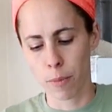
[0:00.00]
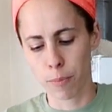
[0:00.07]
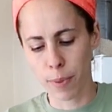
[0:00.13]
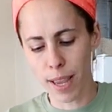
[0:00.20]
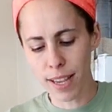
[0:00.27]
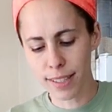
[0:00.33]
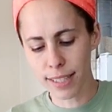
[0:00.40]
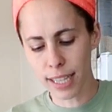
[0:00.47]

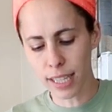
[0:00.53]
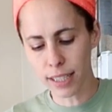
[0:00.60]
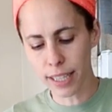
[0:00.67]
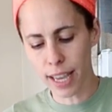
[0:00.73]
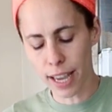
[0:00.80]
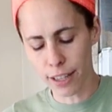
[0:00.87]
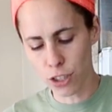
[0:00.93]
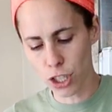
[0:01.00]

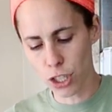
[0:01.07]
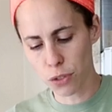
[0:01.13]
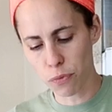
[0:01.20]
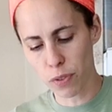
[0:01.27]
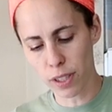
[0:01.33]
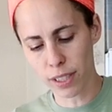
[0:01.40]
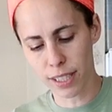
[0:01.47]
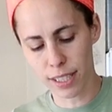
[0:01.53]
Basically, I just
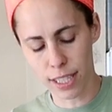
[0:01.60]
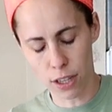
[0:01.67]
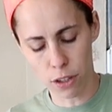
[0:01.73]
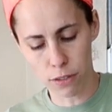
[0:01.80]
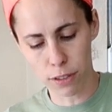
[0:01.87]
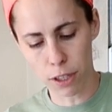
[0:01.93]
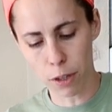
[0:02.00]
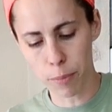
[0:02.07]
fill it till
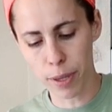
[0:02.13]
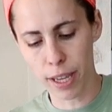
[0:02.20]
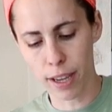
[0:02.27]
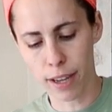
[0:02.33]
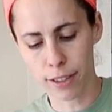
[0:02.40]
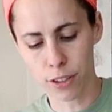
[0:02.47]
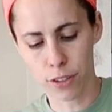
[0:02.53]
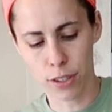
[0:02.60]
a little
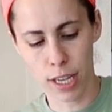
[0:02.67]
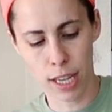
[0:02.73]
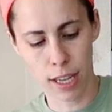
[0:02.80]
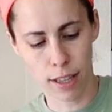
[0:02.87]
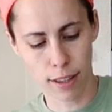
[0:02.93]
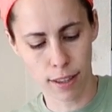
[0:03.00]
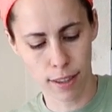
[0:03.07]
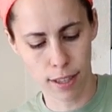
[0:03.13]
bit
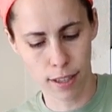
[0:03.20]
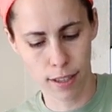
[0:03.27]
underneath